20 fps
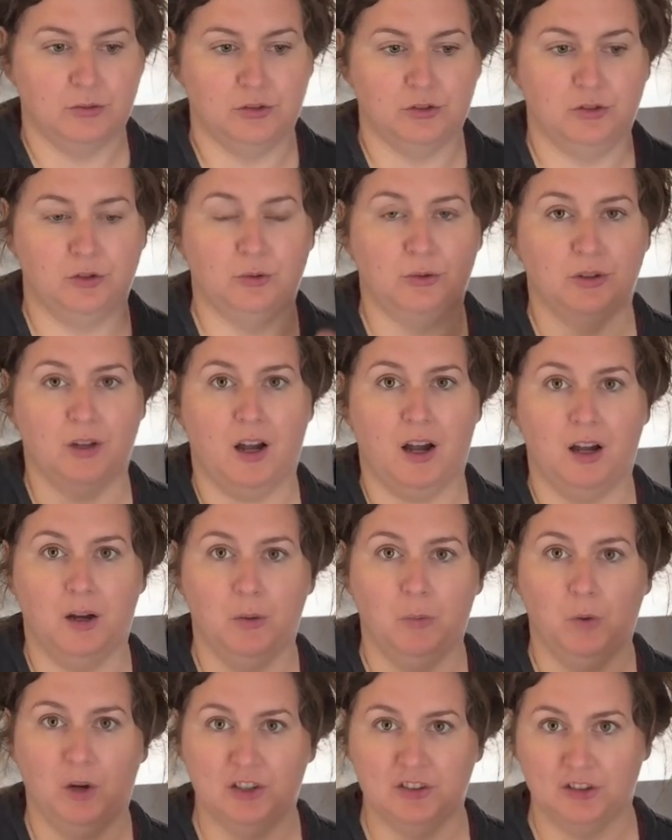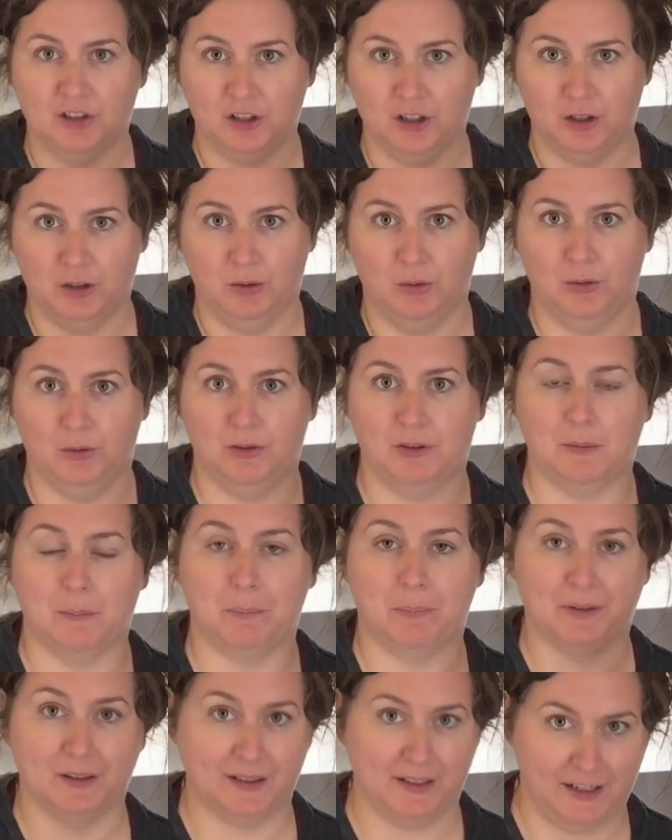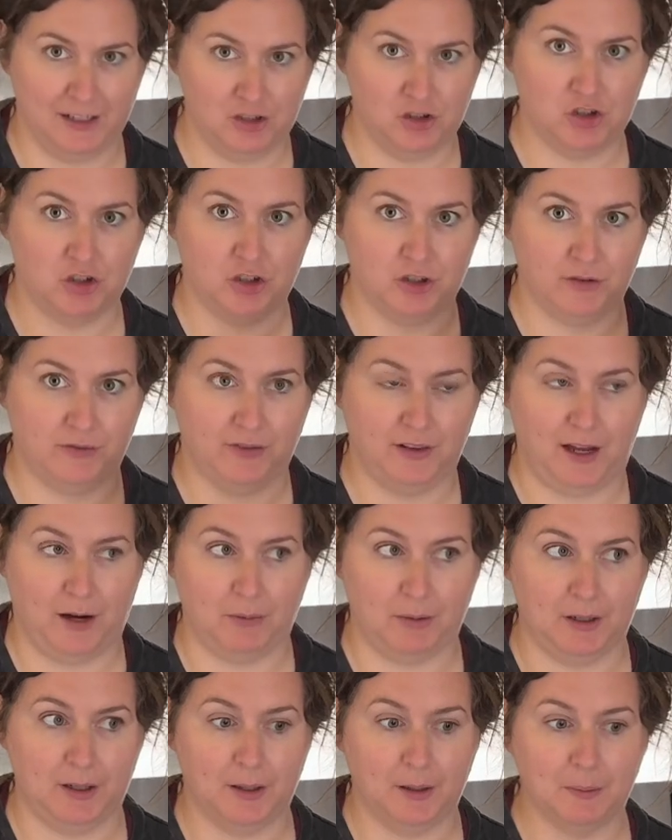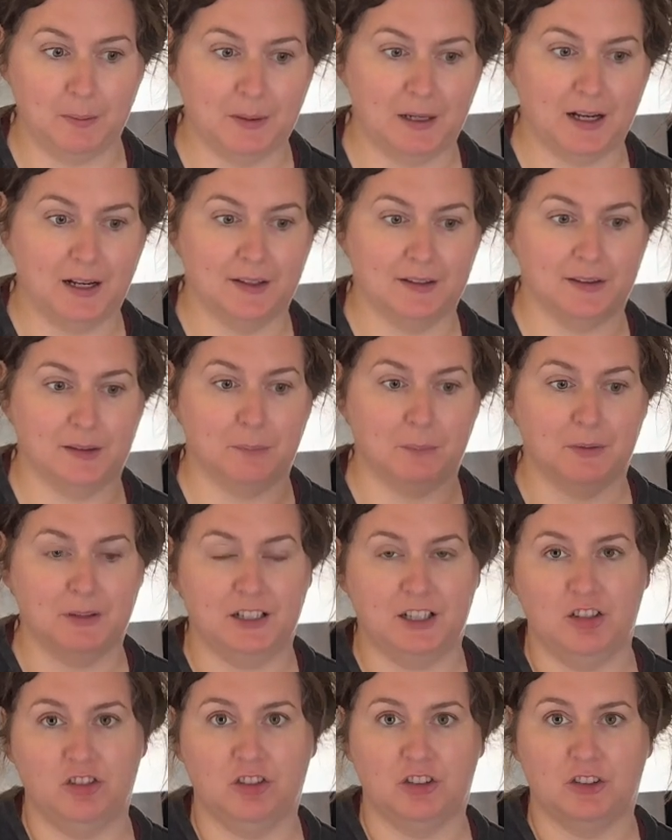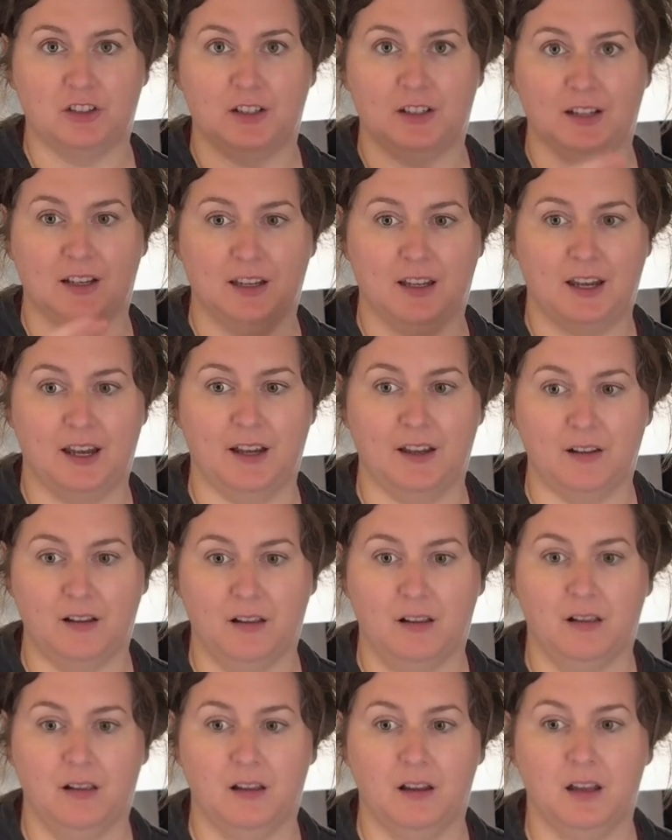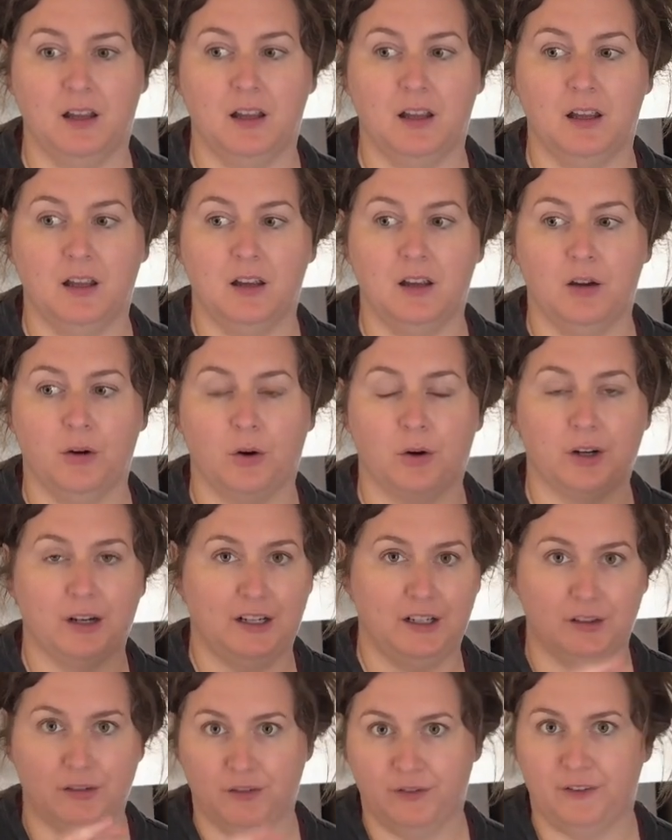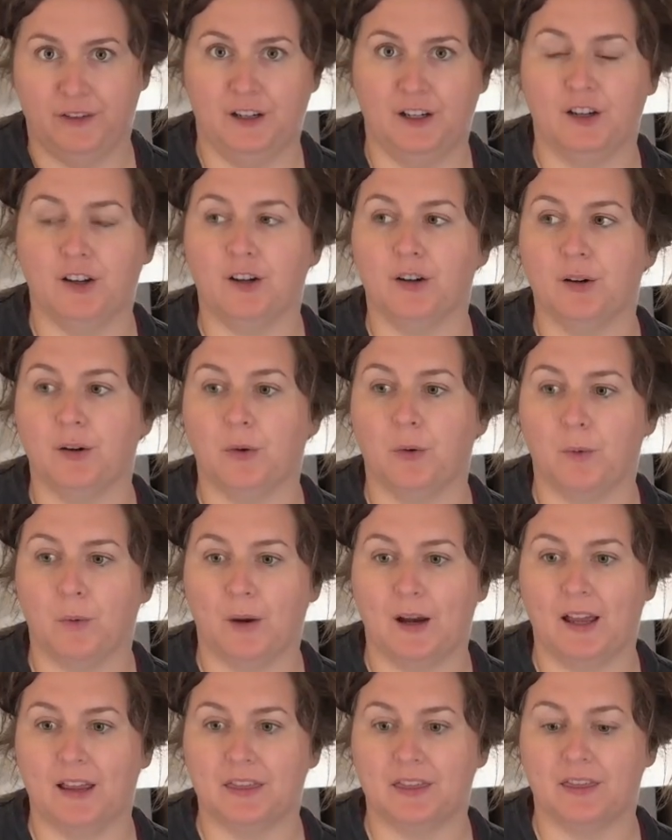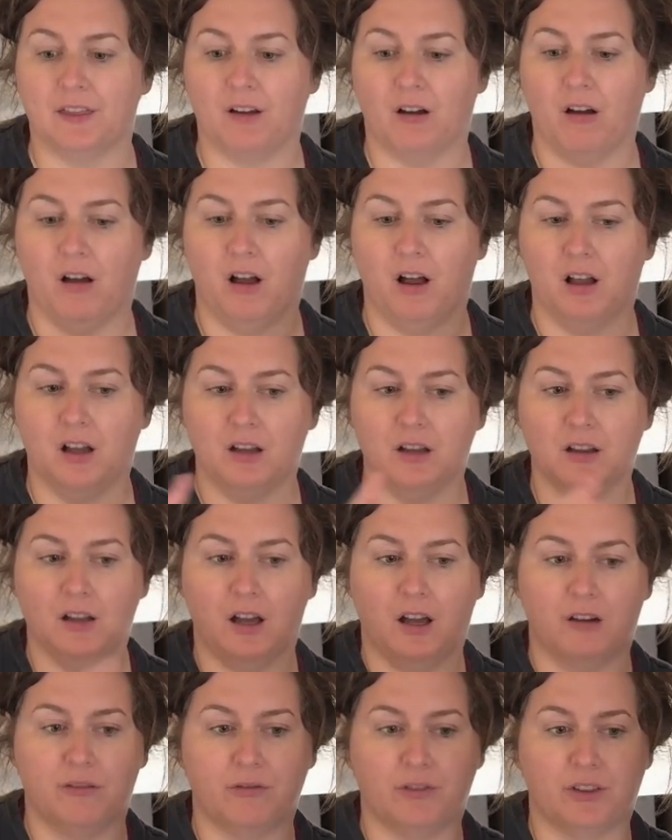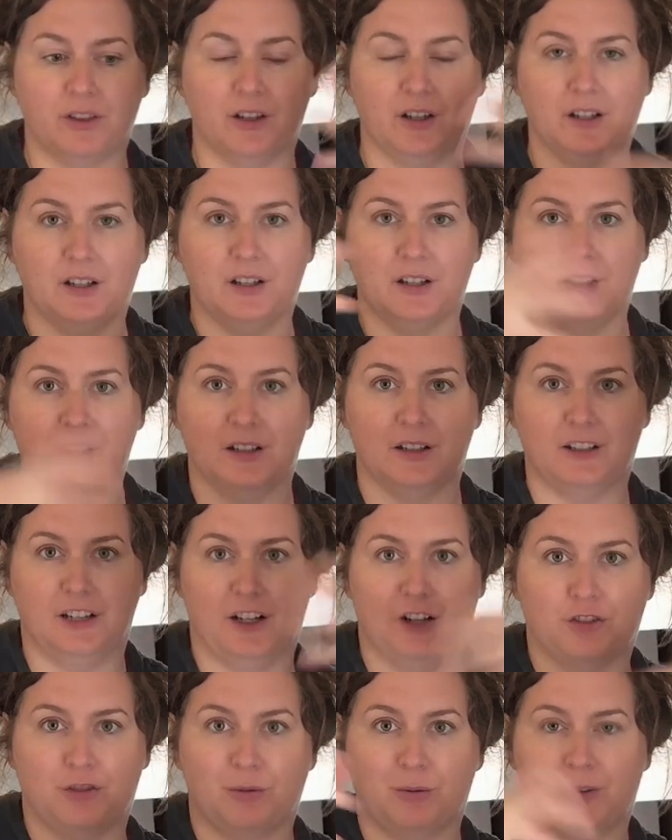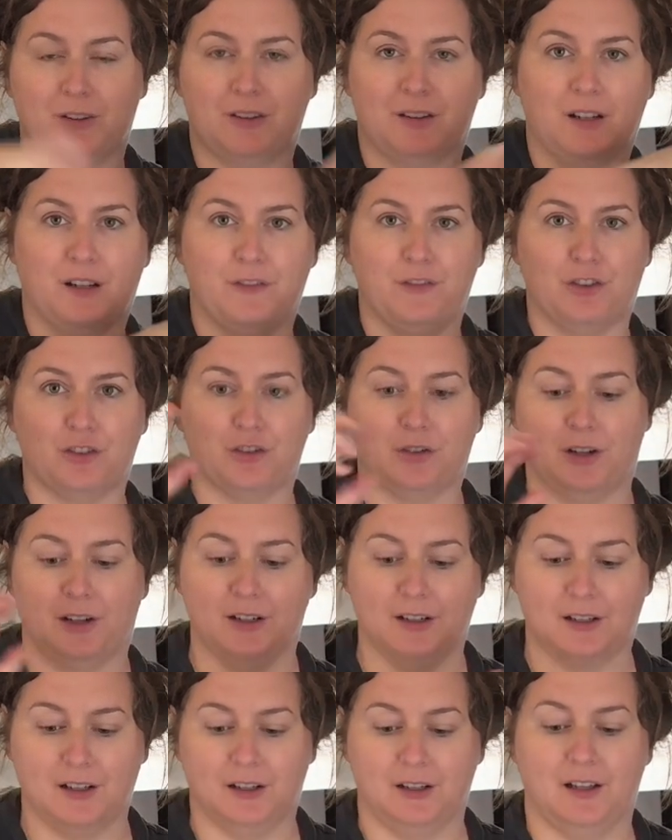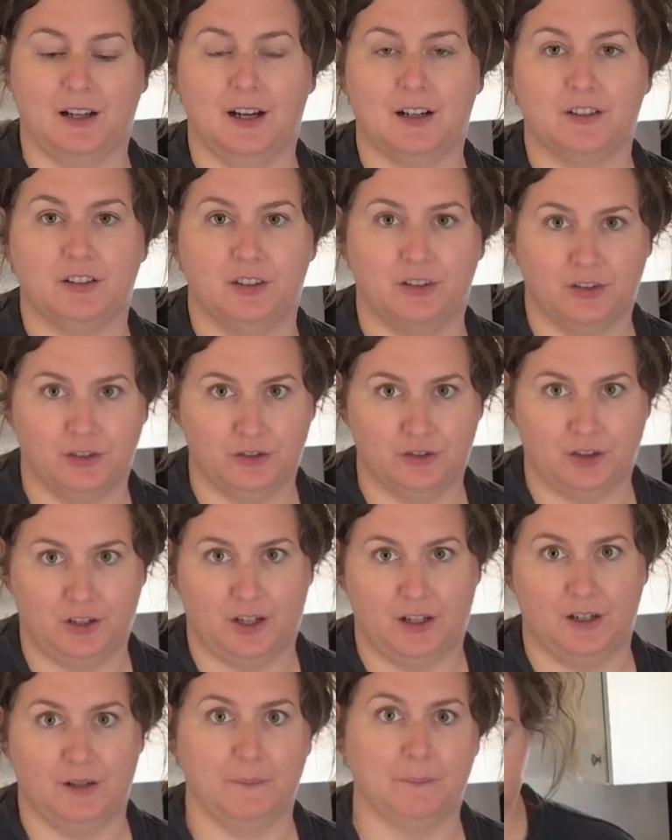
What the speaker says: do not want to use bleached flour, because the bleach is going to kill or interfere with all of the natural stuff you're trying to collect in your jar.